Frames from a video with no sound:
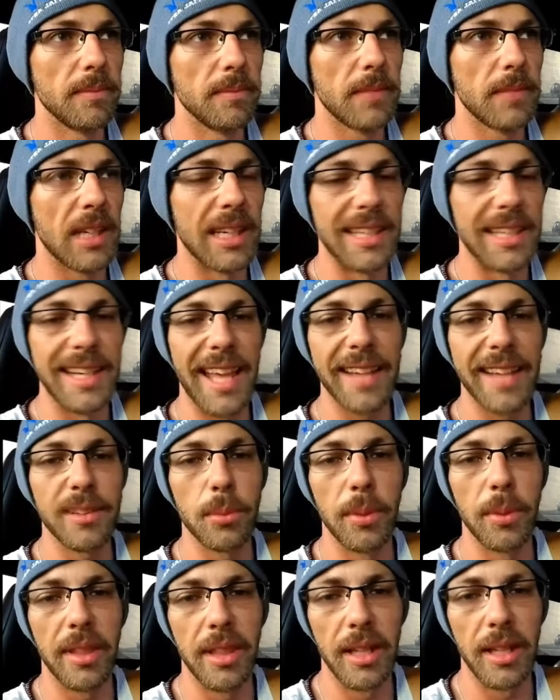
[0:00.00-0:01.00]
connect
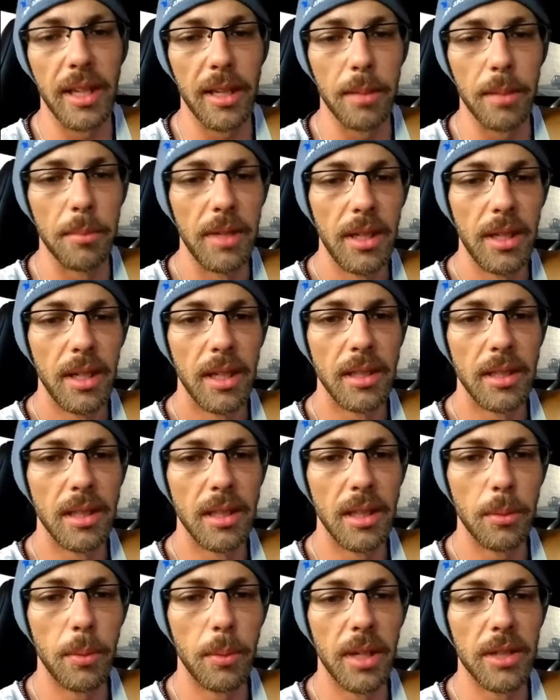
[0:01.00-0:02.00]
with them in
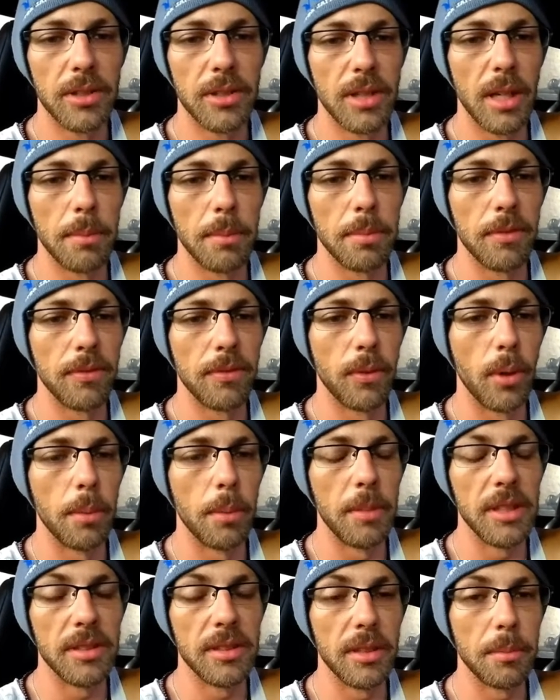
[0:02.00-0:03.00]
any way, shape, or form.
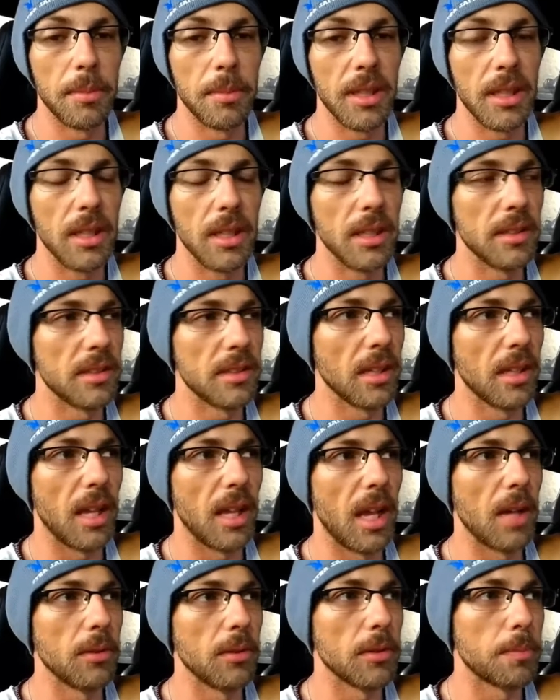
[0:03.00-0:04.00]
It took me till
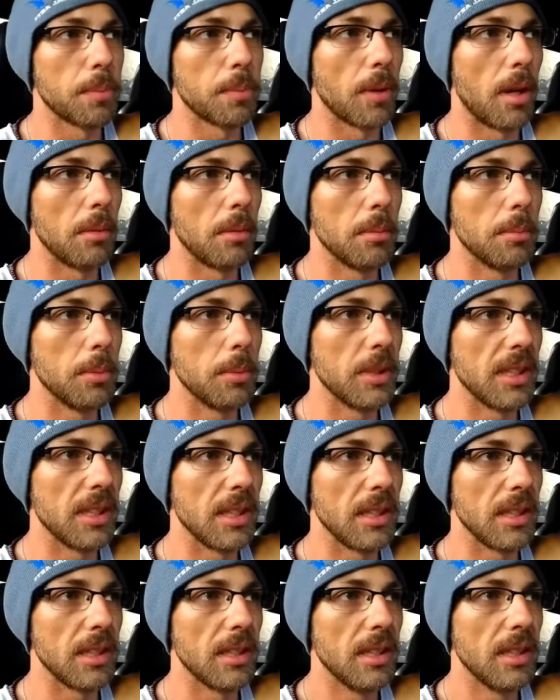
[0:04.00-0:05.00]
I was
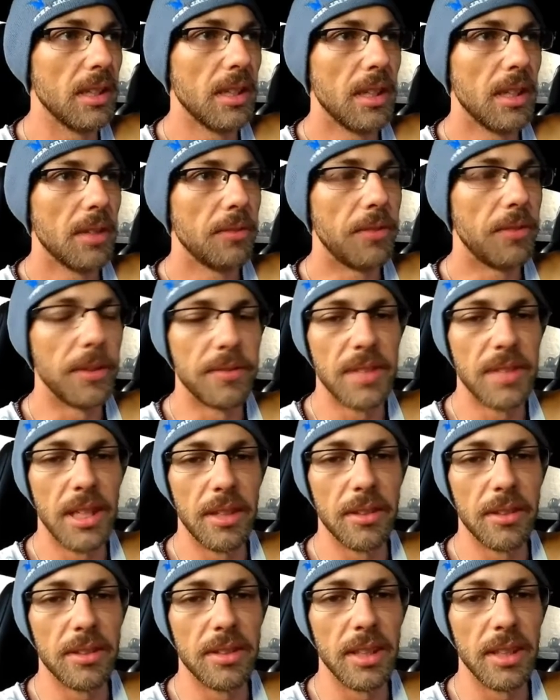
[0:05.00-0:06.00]
probably 15
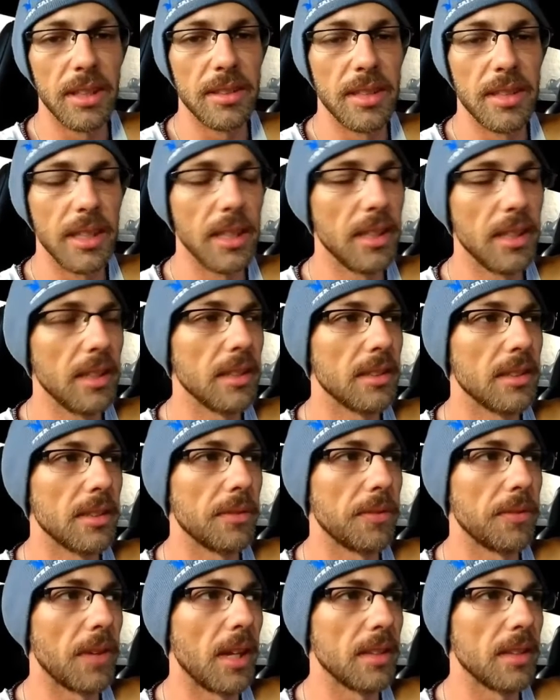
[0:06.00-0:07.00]
or 16 to
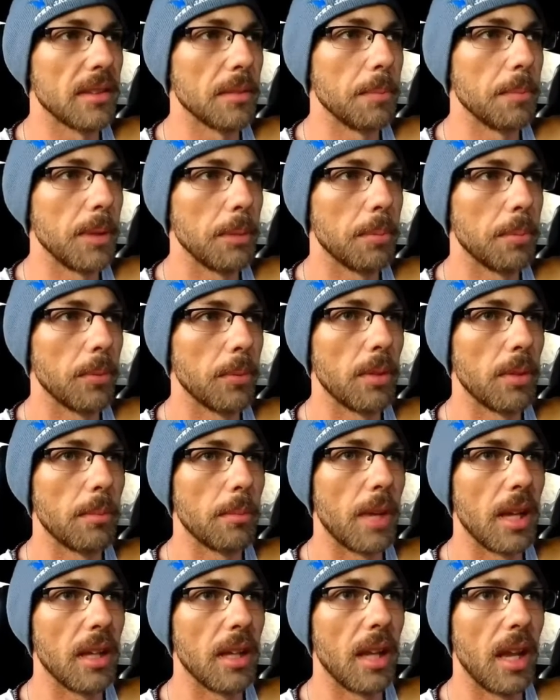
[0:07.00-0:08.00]
find some people in
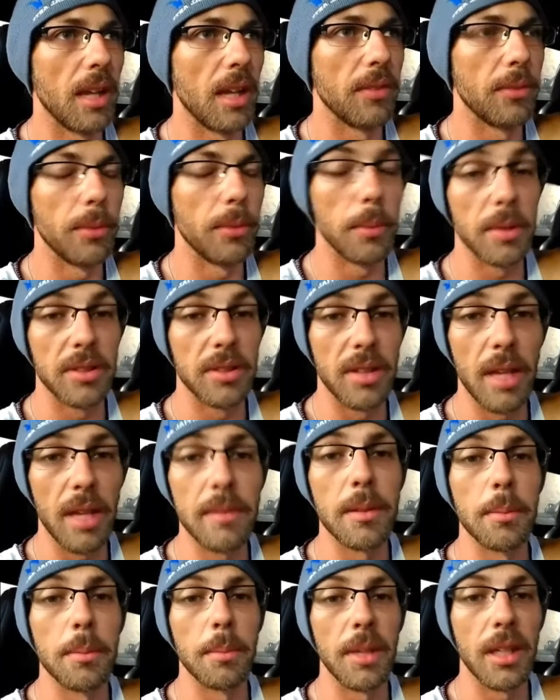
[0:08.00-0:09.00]
my life who
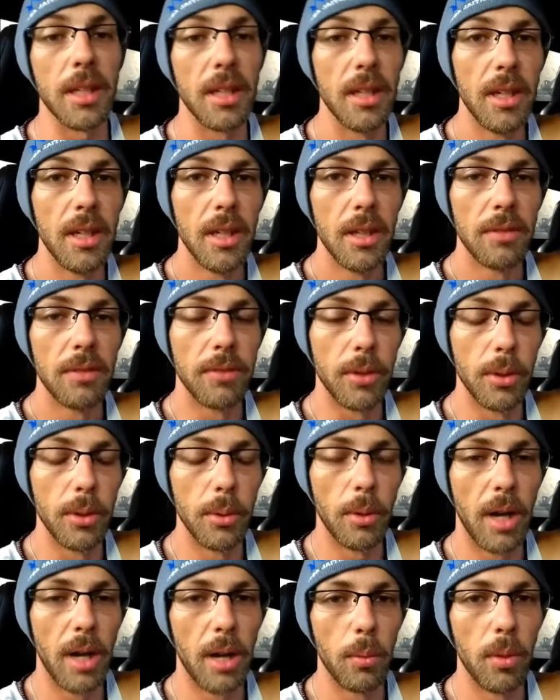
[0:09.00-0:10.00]
accepted me for
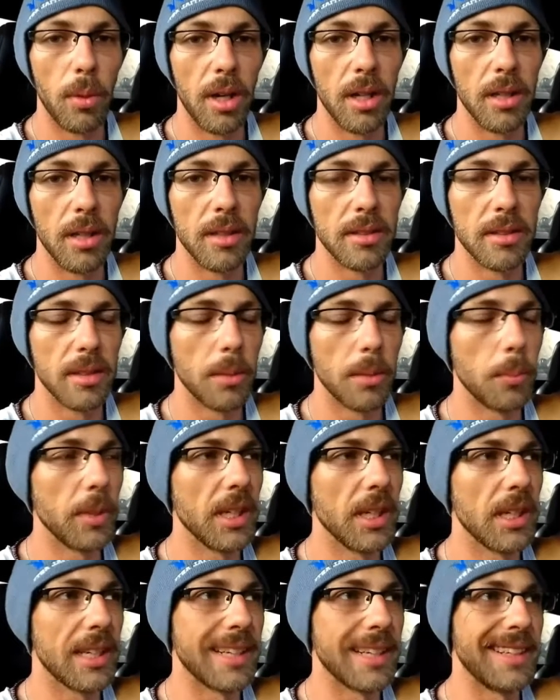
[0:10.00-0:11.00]
who I was, and we
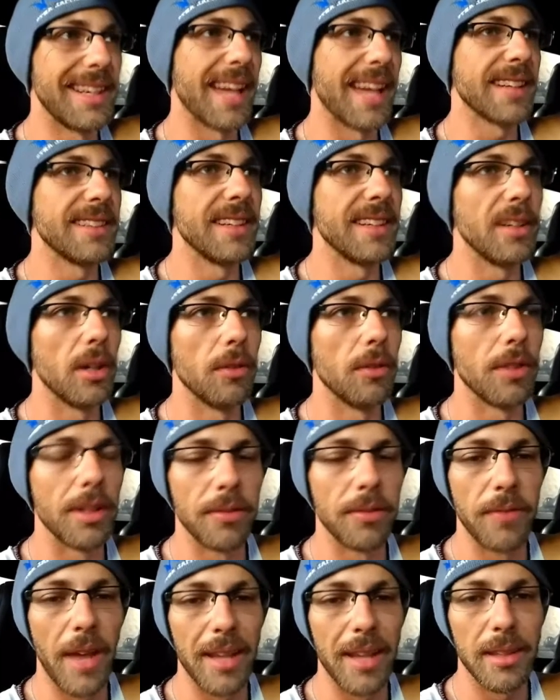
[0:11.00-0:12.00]
connected over the
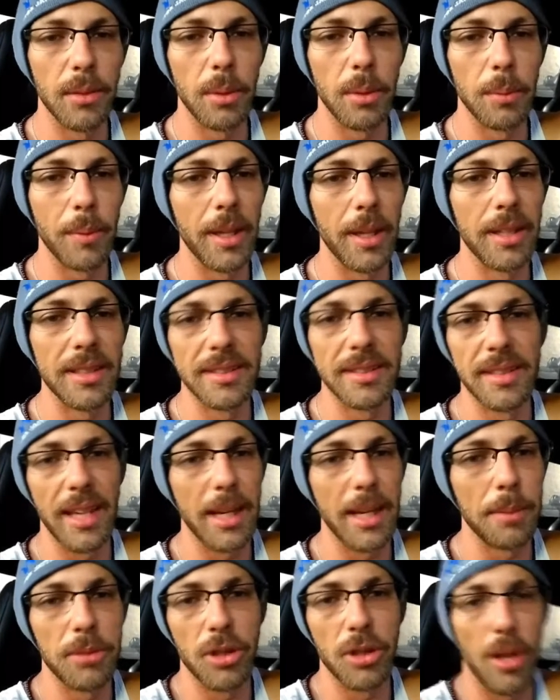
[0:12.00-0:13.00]
fact that we read the
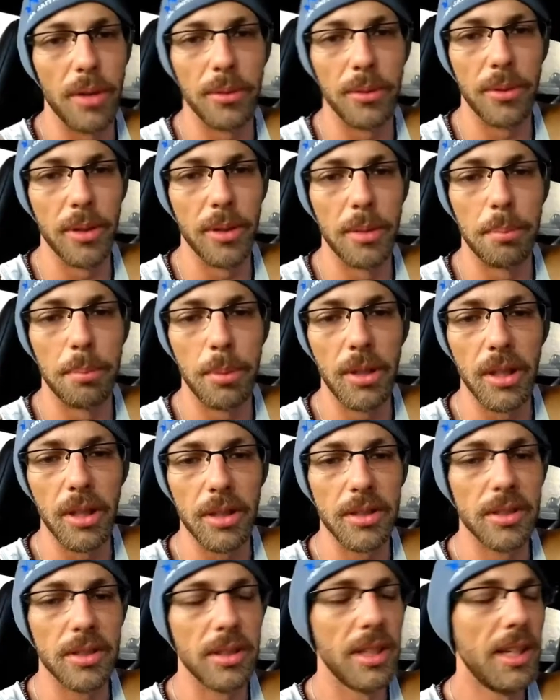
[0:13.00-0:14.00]
same genre of
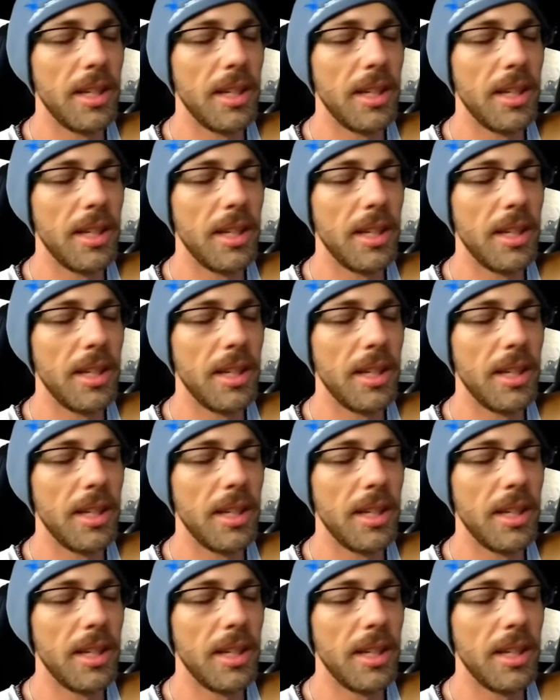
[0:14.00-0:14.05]
books.